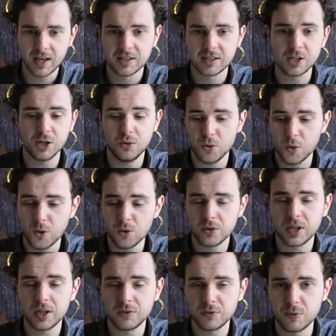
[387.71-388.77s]
So all
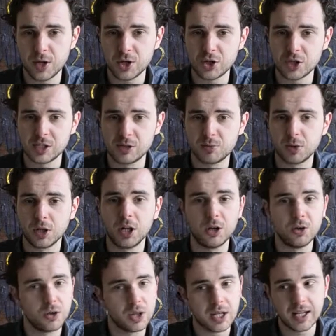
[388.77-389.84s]
the information is
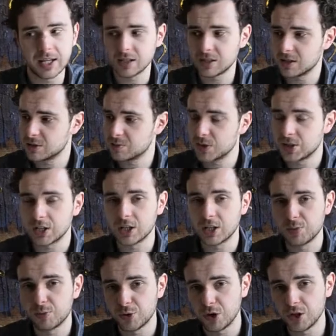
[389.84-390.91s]
below. The link to this particular
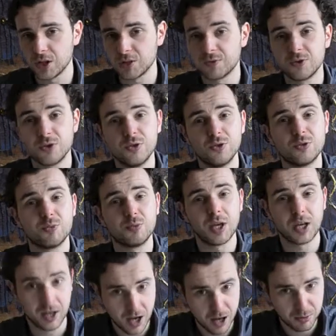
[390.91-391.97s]
product for you to
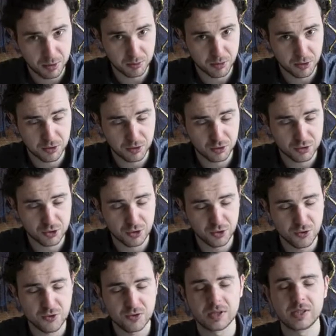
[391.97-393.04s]
pick up a bottle or two
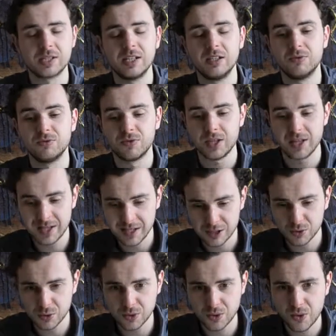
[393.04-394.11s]
yourself is
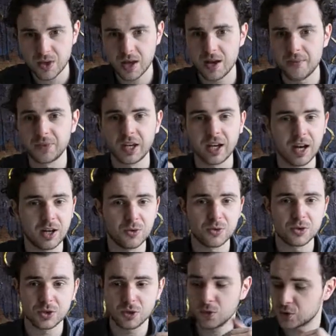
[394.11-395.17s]
all there. And
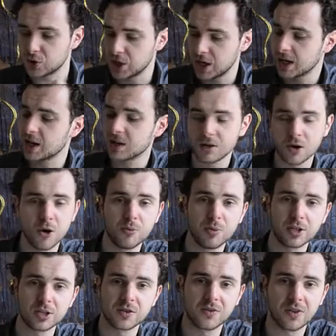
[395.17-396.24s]
also check out a whole
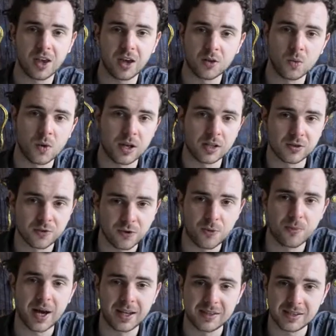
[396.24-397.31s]
bunch of the other wines
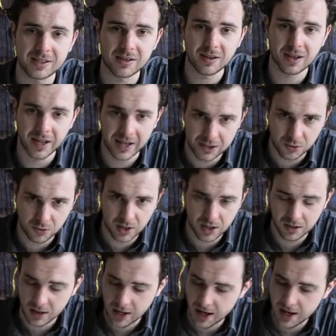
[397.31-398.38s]
from Ansgar
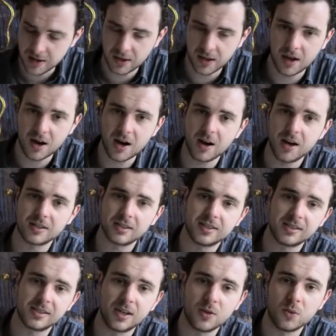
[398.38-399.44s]
Clusserath. They are, as I
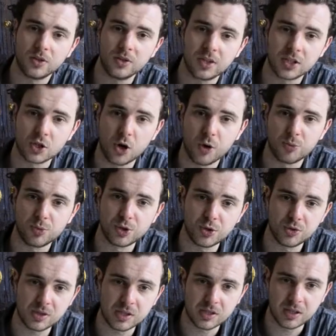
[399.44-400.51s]
say, one of the top
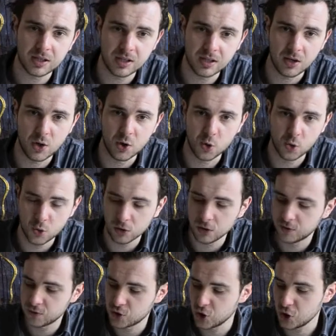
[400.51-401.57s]
producers in all
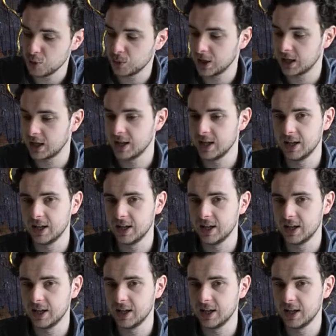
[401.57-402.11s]
of Germany.